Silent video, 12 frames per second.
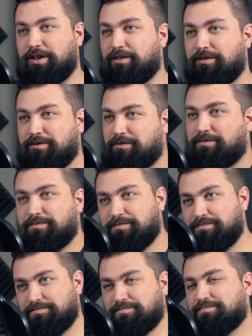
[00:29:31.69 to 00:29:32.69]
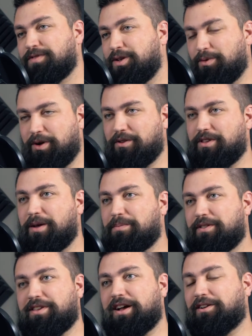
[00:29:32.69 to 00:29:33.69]
it rears up
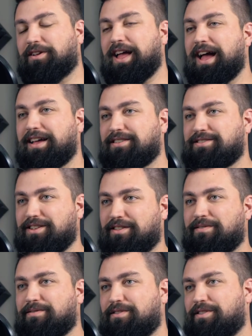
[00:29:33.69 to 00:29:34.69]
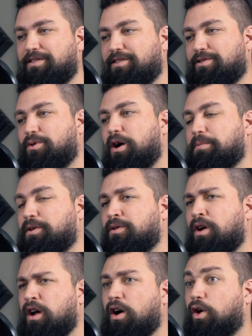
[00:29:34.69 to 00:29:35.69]
its ugly head to swamp you,
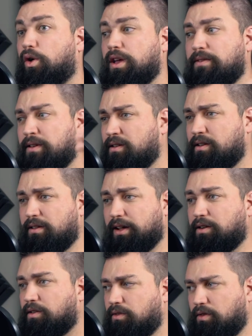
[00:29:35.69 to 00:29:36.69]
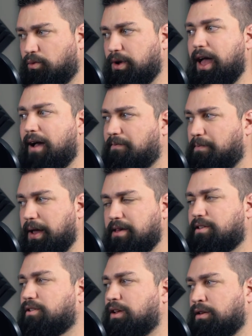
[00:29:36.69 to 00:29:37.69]
or even like we have
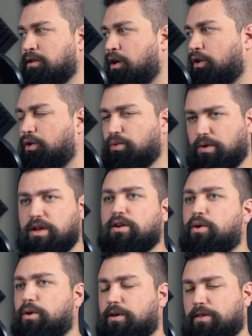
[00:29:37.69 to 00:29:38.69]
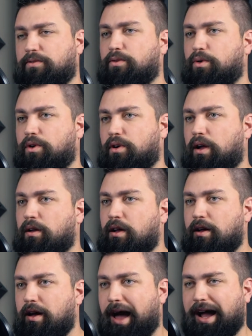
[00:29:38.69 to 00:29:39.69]
basically no recourse for
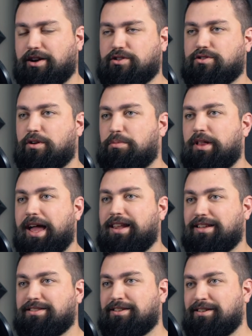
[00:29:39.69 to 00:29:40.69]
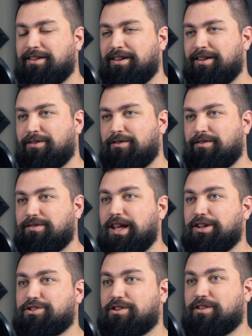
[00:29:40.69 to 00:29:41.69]
extra planet
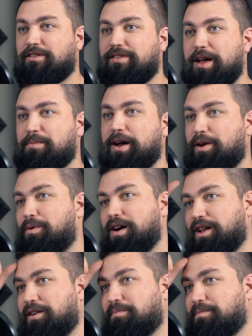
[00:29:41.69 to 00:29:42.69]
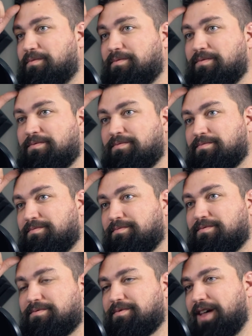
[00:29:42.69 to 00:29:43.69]
nature that might want to
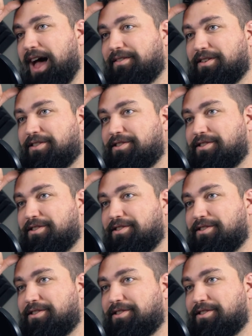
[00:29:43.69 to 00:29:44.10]
have